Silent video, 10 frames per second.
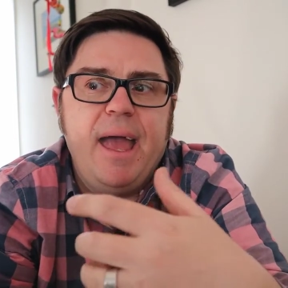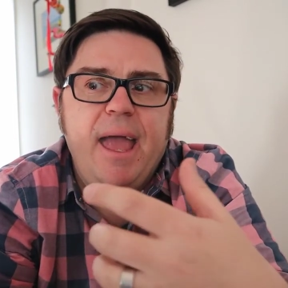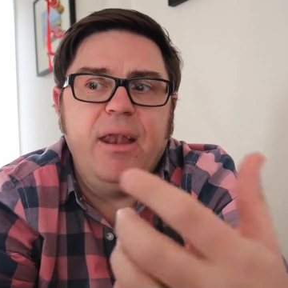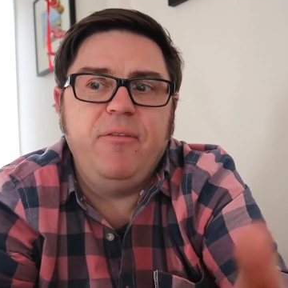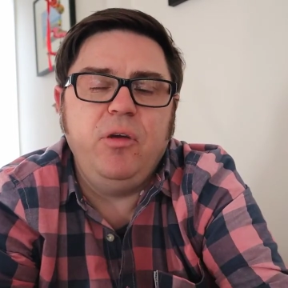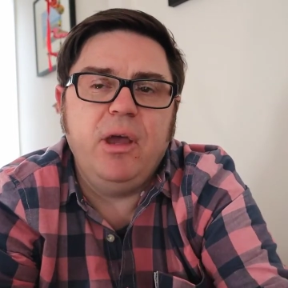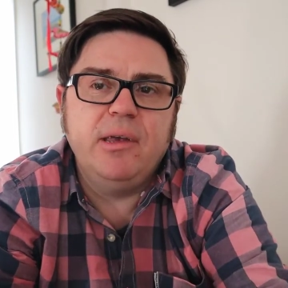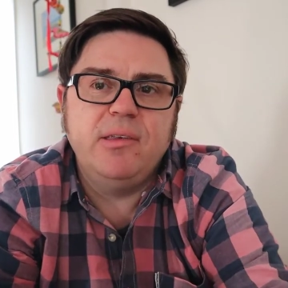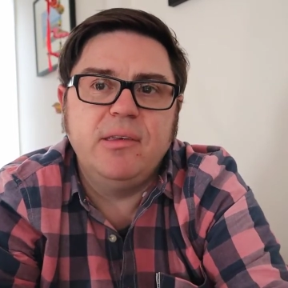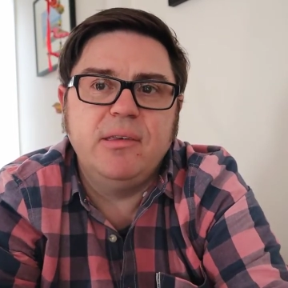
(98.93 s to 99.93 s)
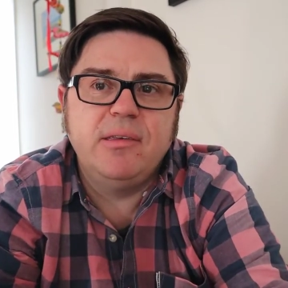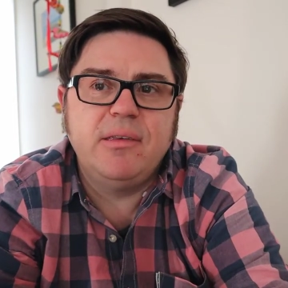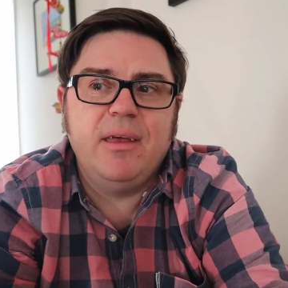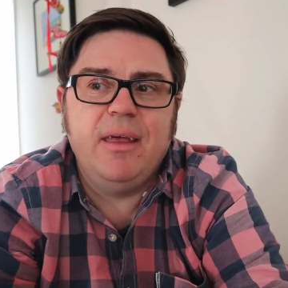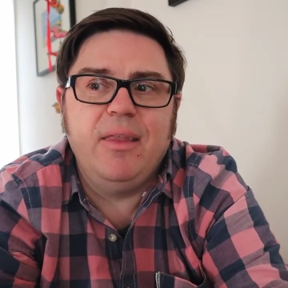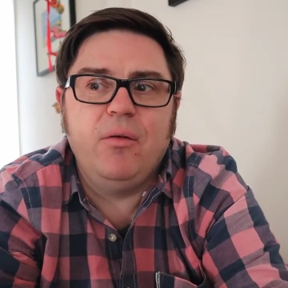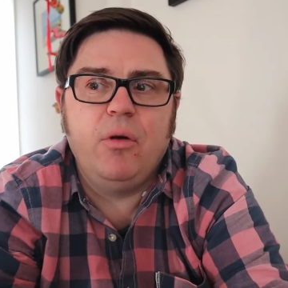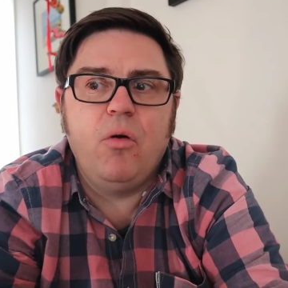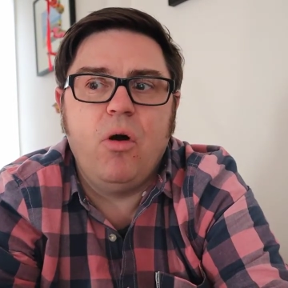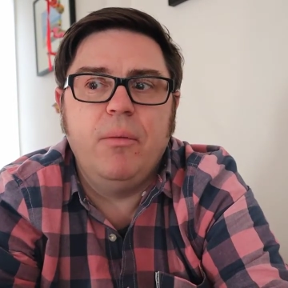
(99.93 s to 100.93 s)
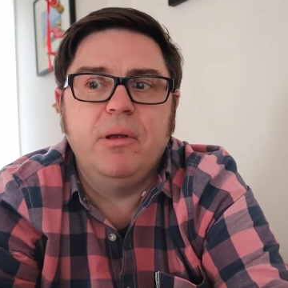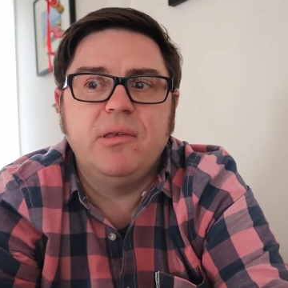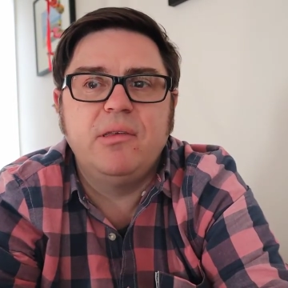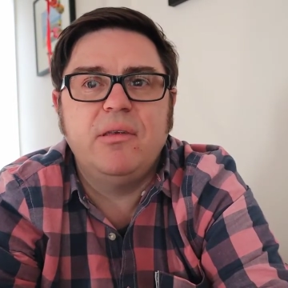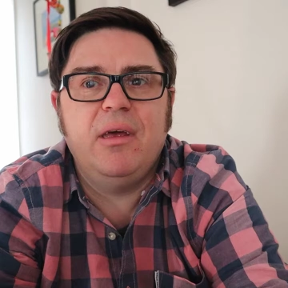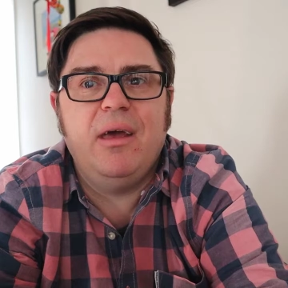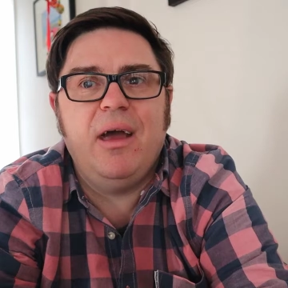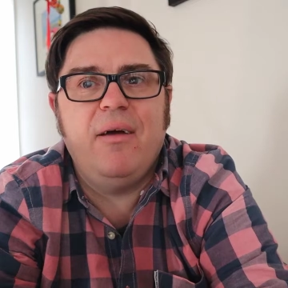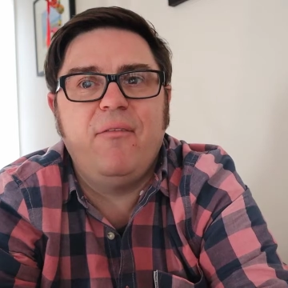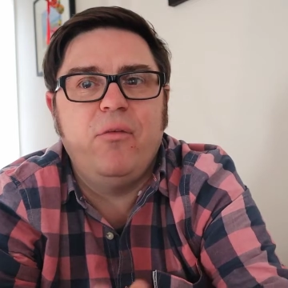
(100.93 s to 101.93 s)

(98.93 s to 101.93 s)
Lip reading: In a few cases, the requirements are